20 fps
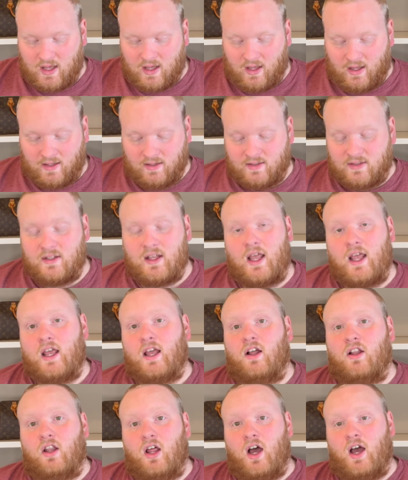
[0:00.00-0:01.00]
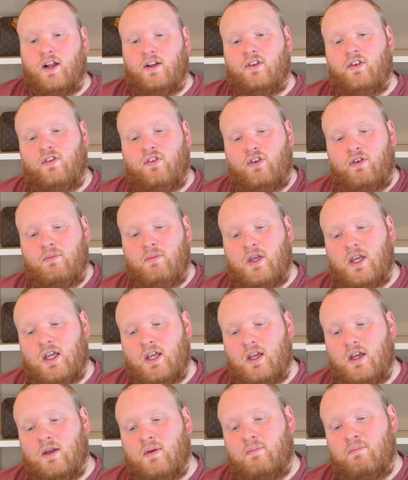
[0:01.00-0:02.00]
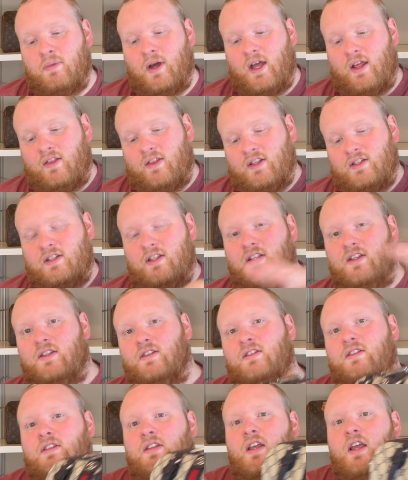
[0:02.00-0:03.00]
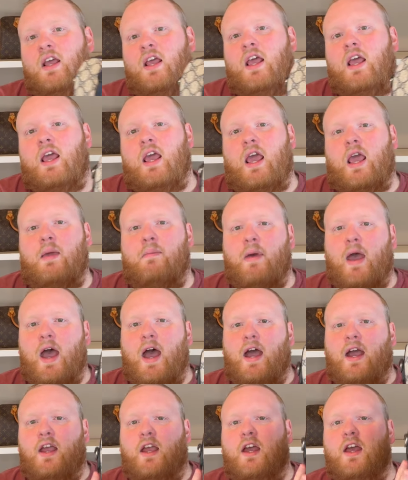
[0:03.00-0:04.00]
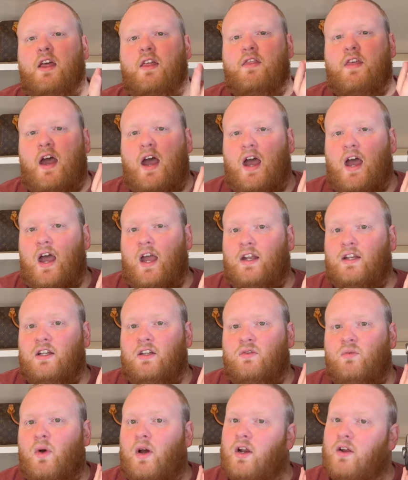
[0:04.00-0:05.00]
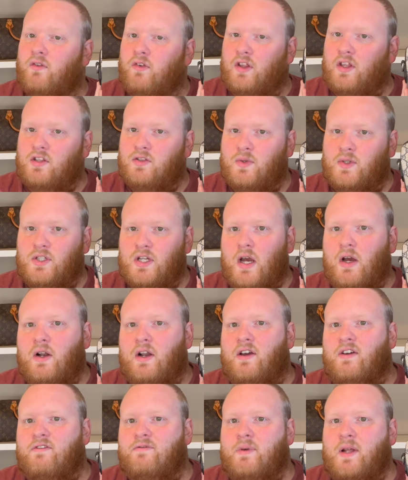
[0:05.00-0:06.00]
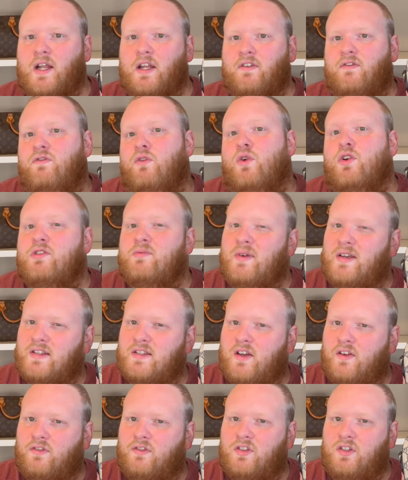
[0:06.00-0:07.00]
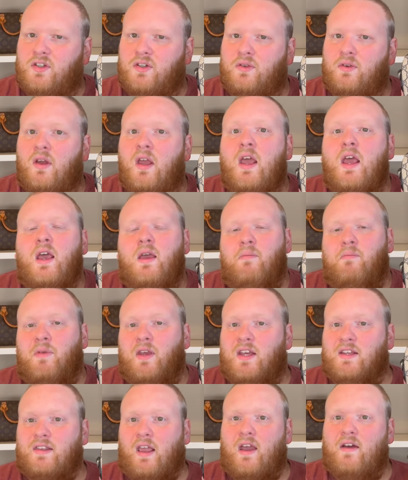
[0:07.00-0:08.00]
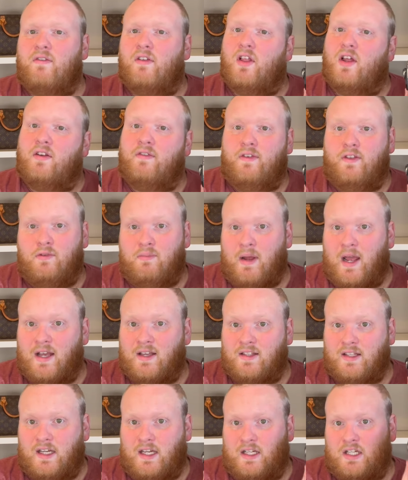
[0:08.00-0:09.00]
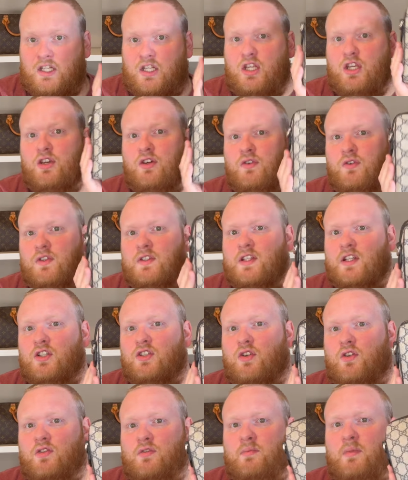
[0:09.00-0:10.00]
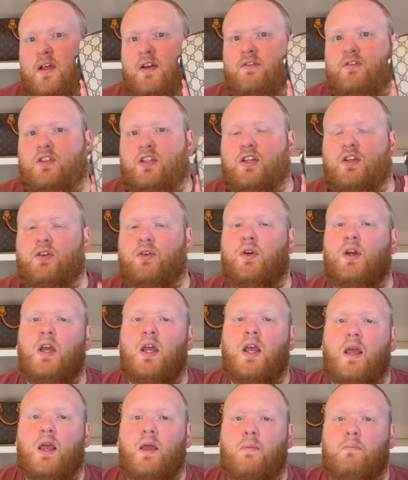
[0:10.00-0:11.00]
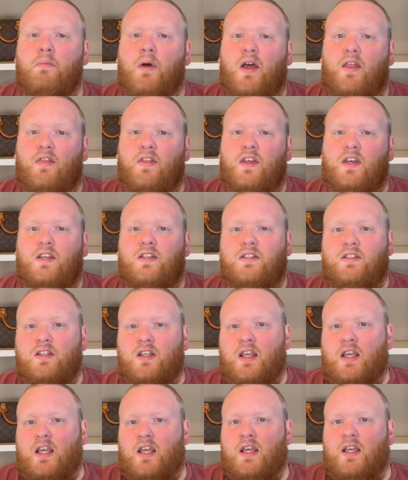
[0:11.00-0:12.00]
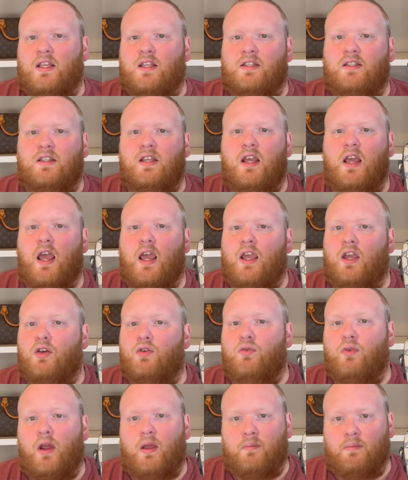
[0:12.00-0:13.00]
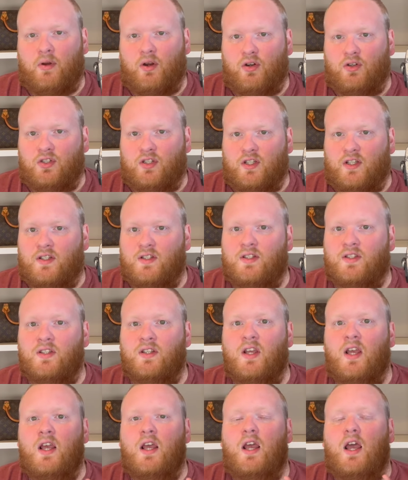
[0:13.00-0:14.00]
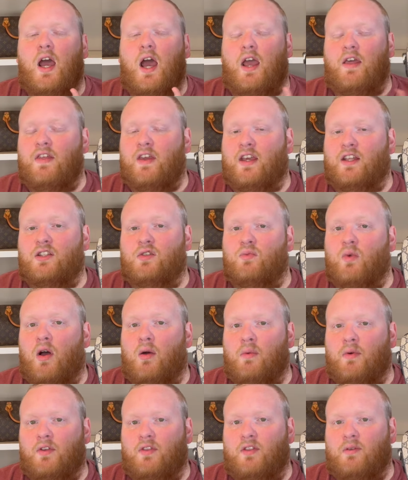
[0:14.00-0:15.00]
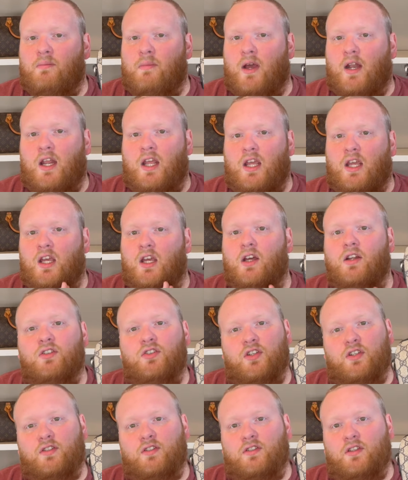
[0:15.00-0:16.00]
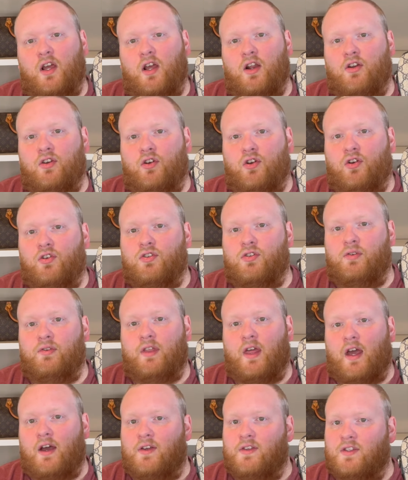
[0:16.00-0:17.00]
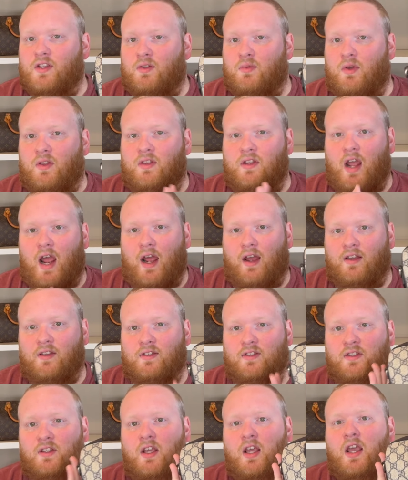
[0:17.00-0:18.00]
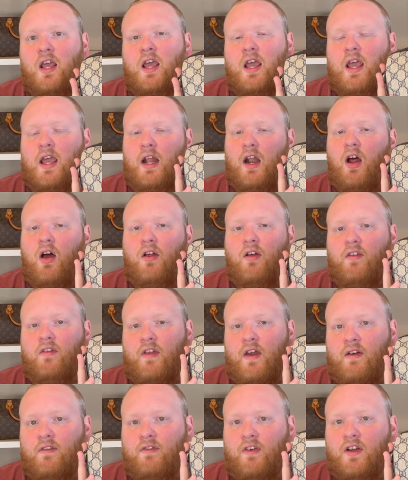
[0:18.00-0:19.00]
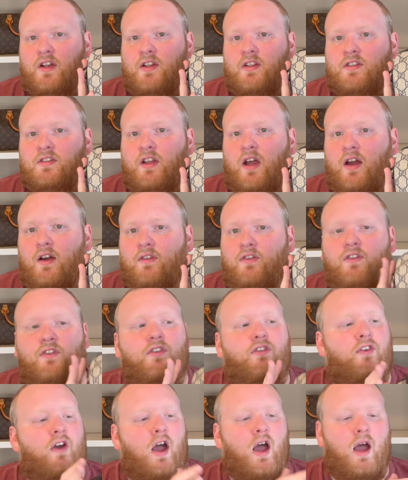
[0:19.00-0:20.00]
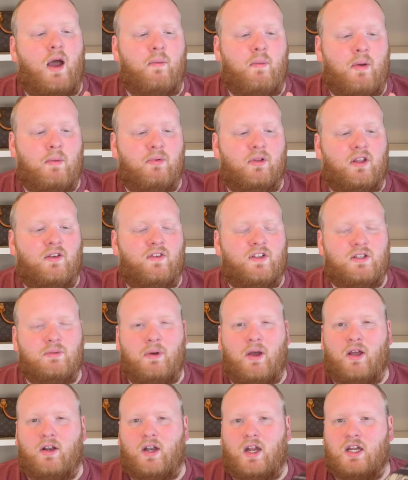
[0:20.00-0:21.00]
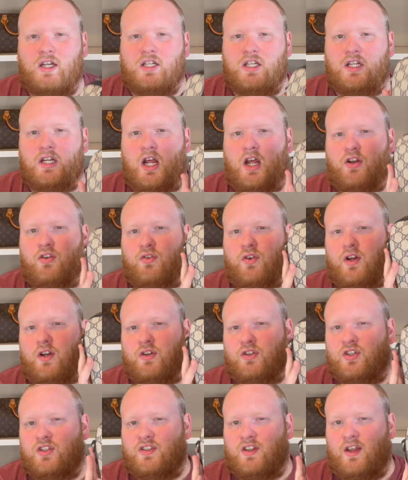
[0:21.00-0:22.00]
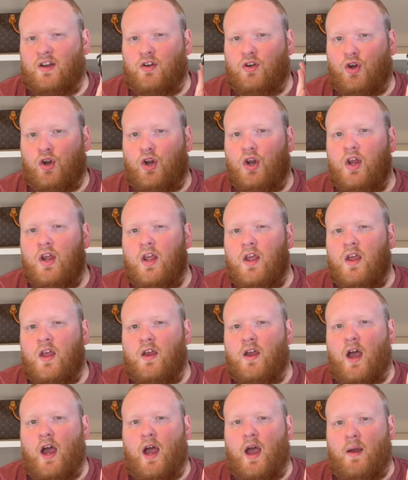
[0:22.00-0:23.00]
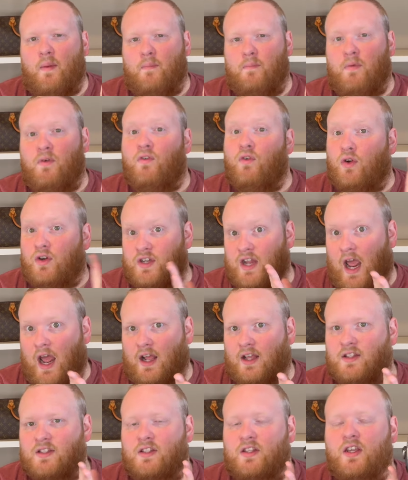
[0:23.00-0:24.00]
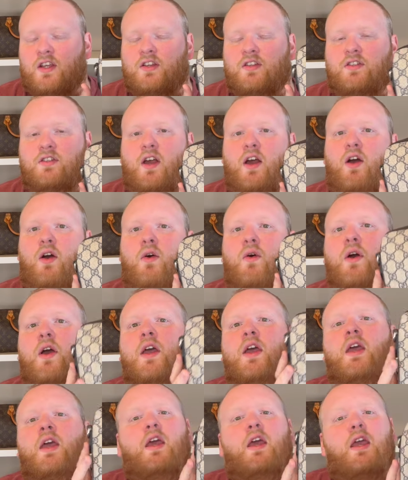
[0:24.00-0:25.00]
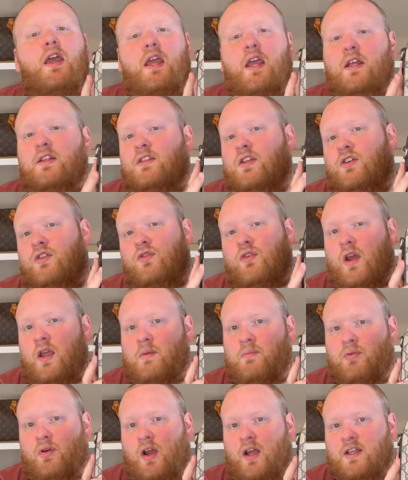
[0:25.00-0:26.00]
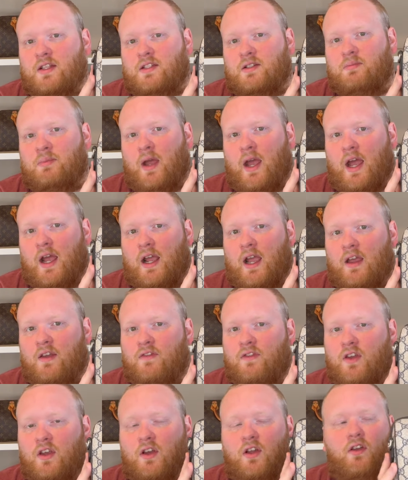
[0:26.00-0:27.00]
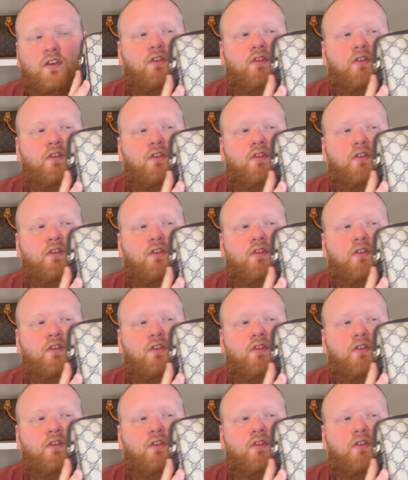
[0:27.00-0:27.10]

is saying a lot for me, but this is a bag that I didn't want to really switch out of, but I forced myself to because I have a lot of other bags I need to use and show some love to. But this is a great purchase. I think it's well worth the money, just under two thousand dollars with tax and all of that fun stuff. Um, I believe it's about nineteen hundred dollars or just under um, before tax. So it's a great priced bag, I feel,